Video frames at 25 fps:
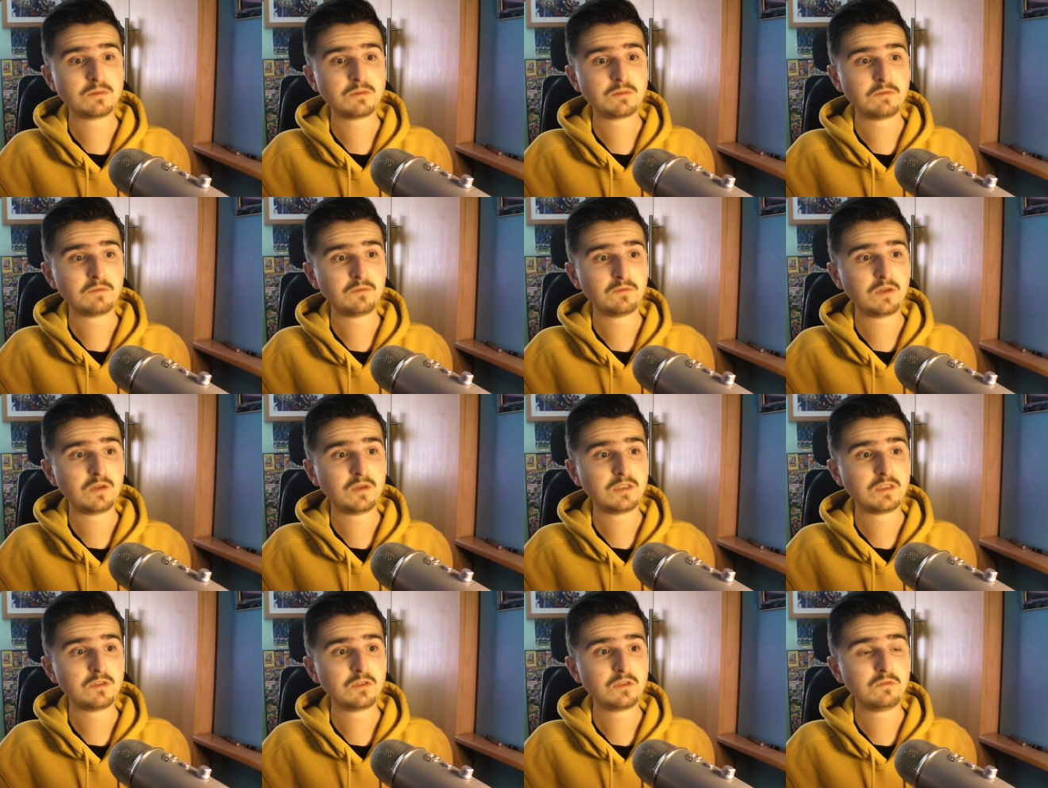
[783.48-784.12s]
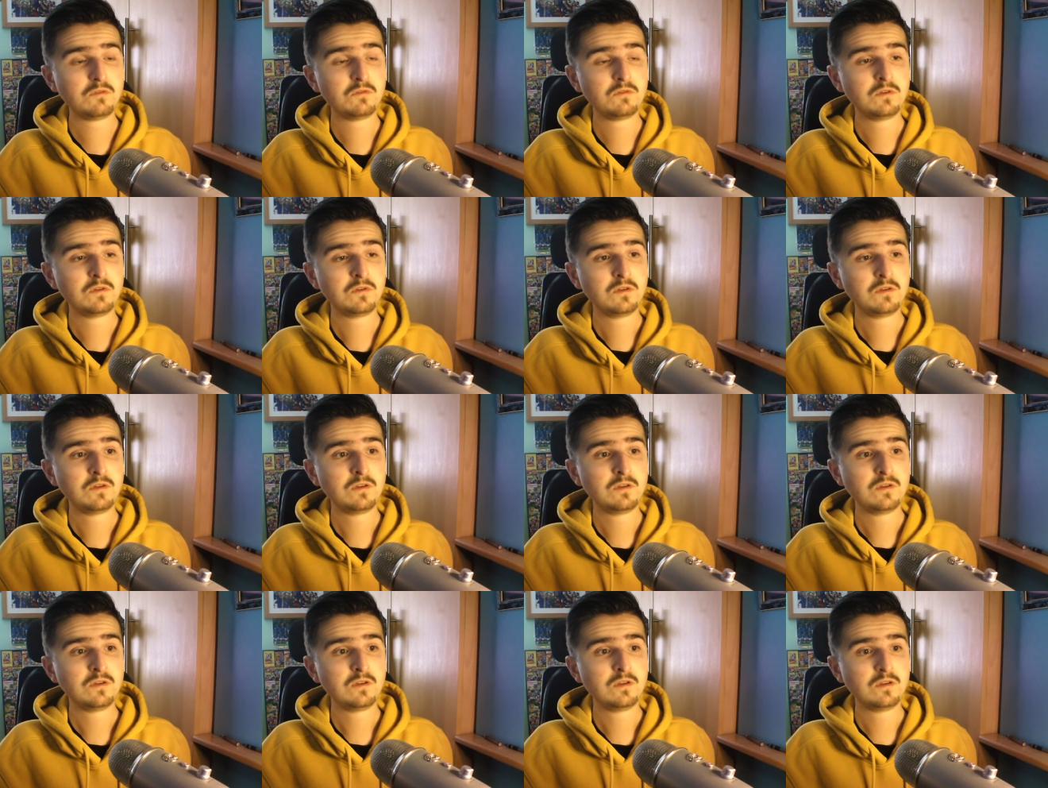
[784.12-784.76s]
I thought I knew
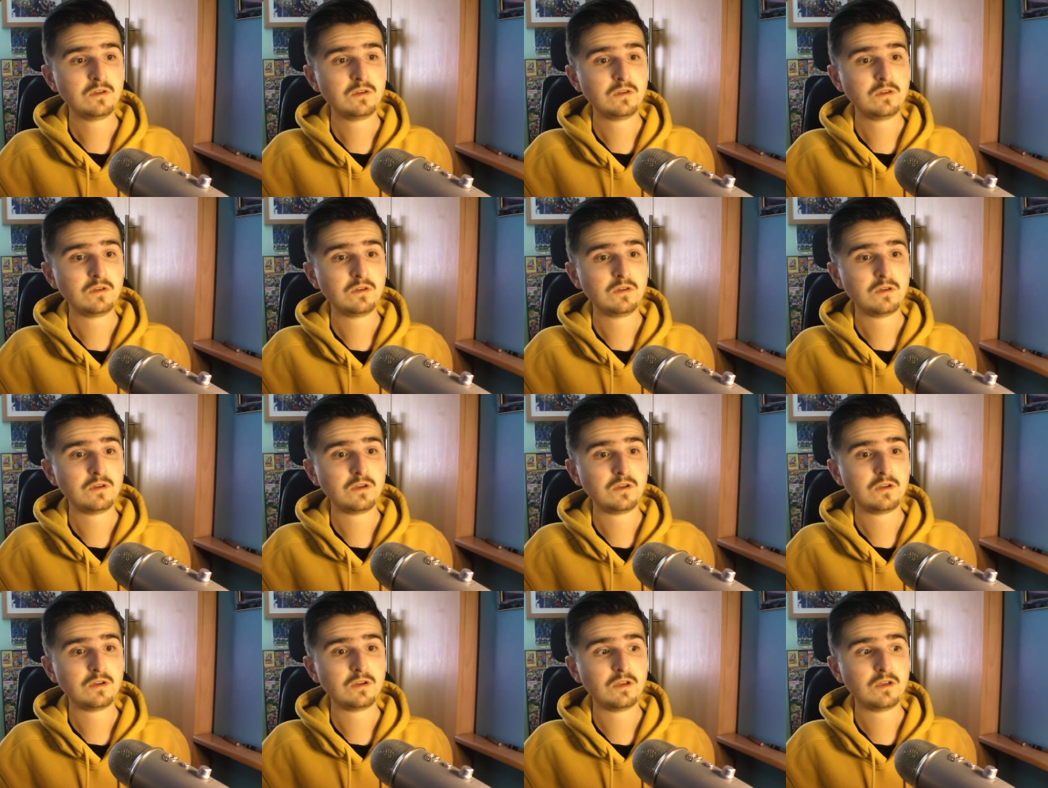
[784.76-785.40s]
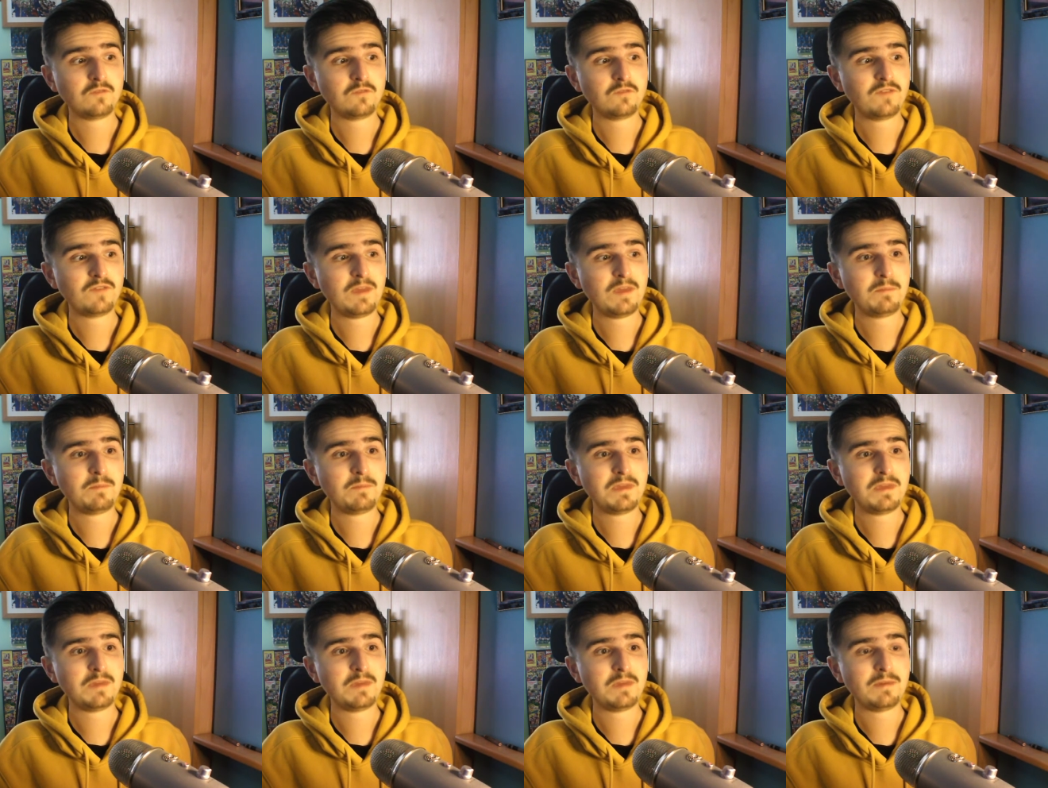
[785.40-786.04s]
a fair
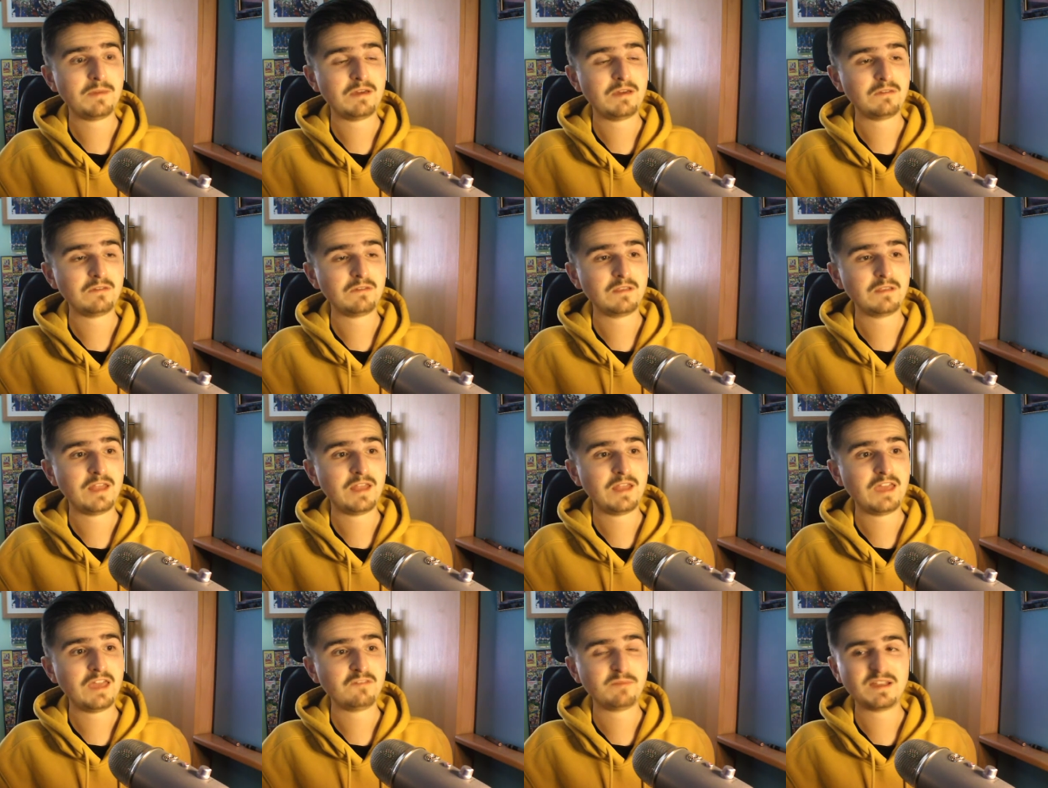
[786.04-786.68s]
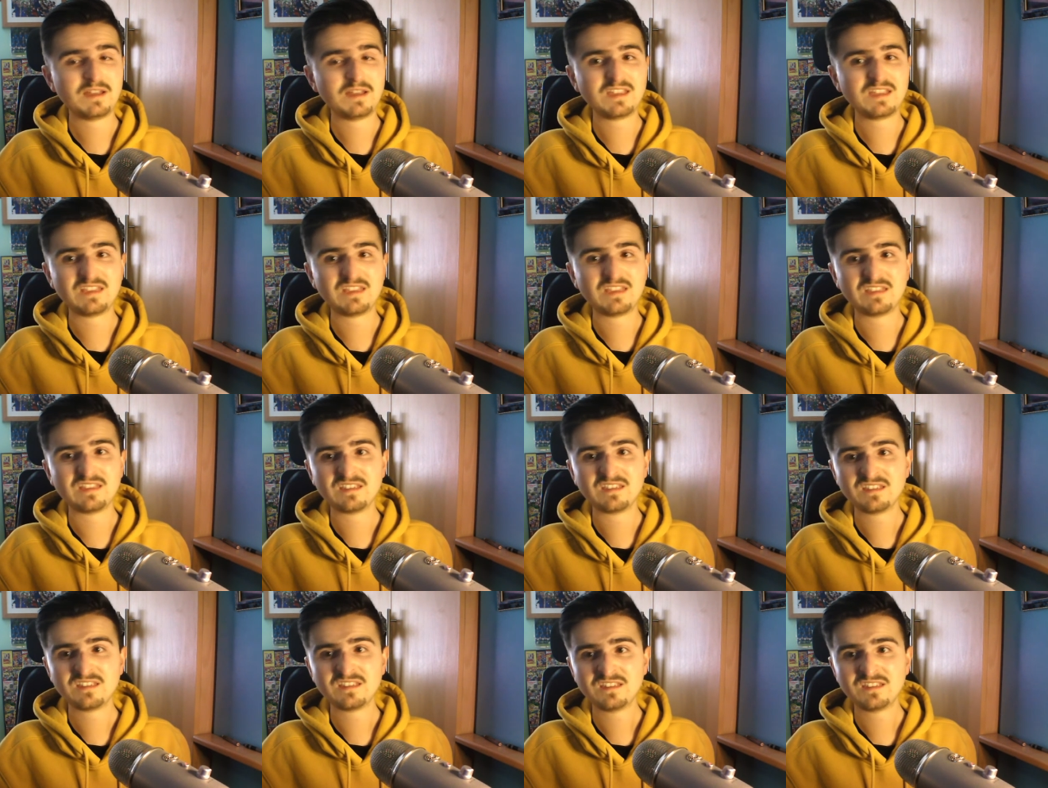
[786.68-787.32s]
bit about life, but I
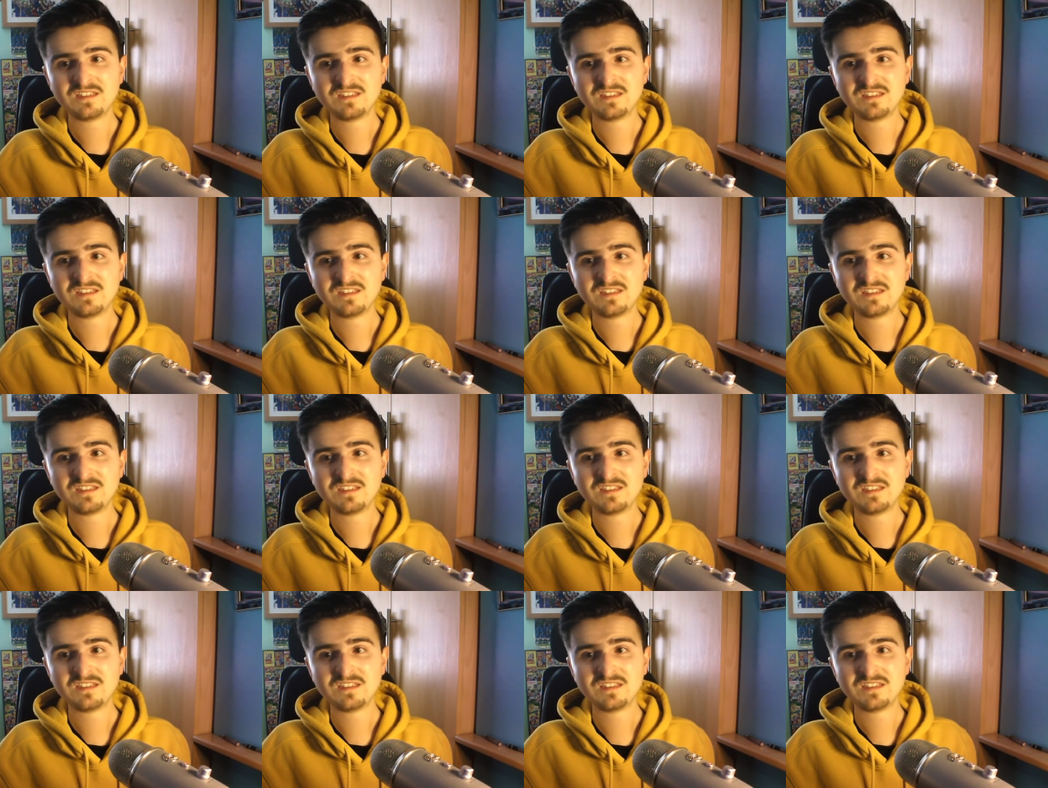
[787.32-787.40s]
didn't.